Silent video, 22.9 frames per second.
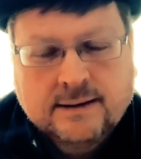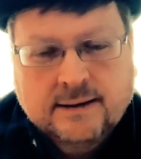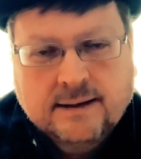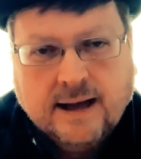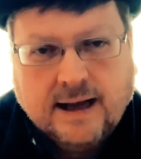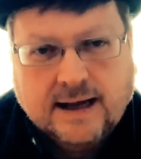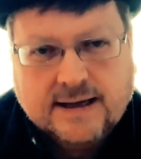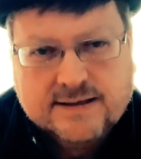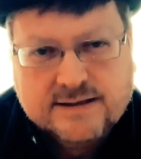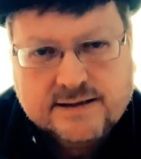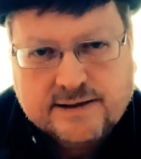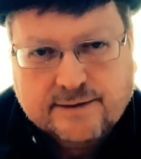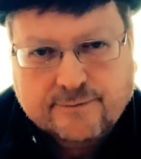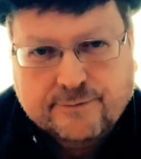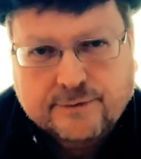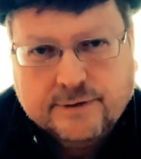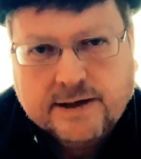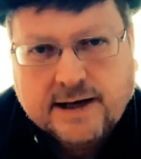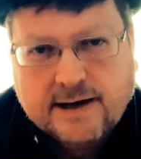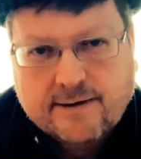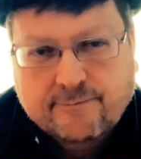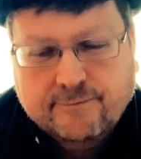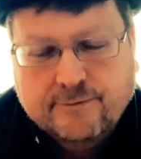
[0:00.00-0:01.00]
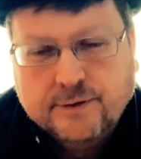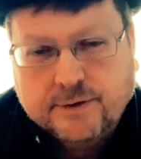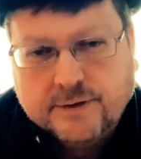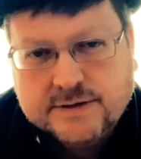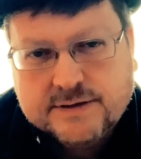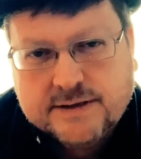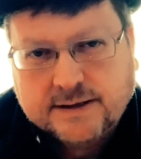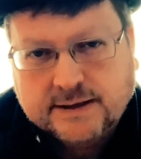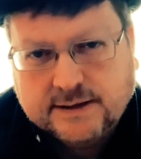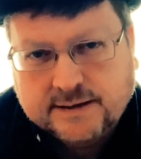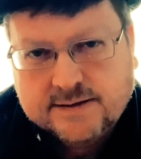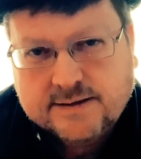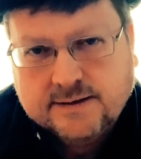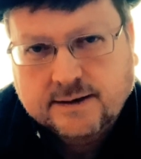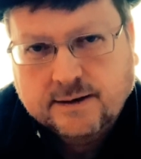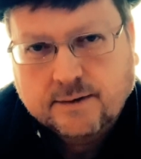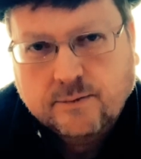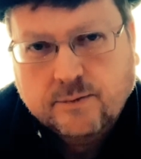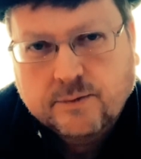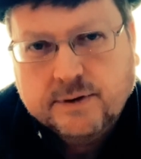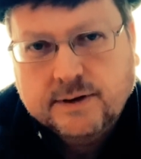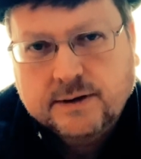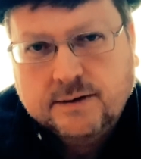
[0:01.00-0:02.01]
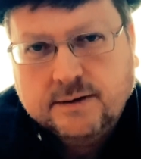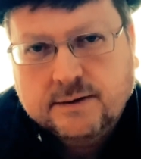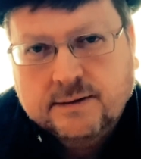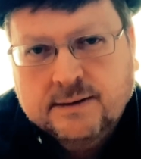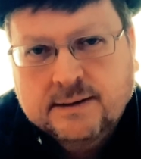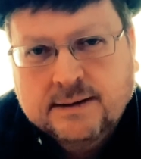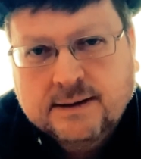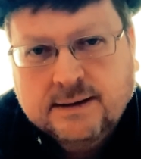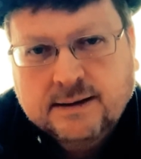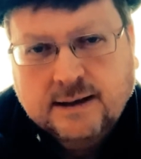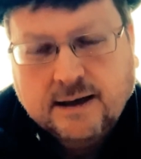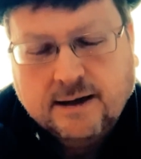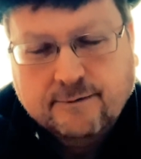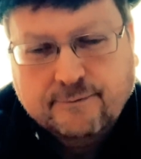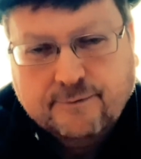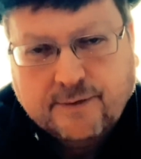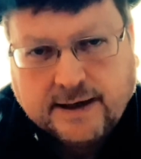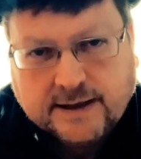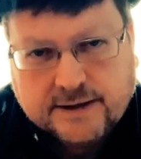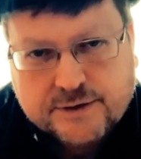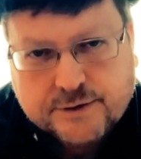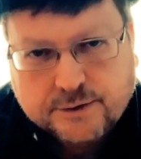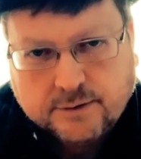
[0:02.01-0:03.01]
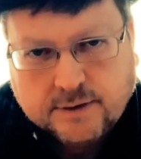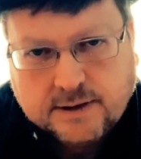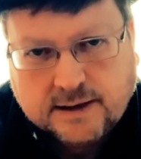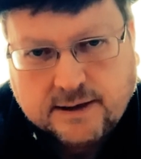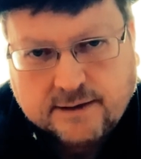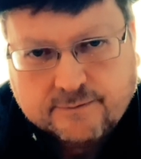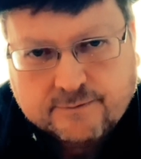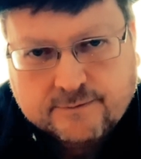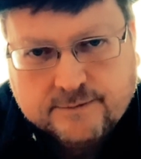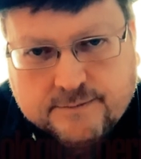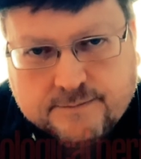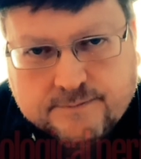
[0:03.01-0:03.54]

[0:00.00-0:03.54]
as different influences that will affect your life.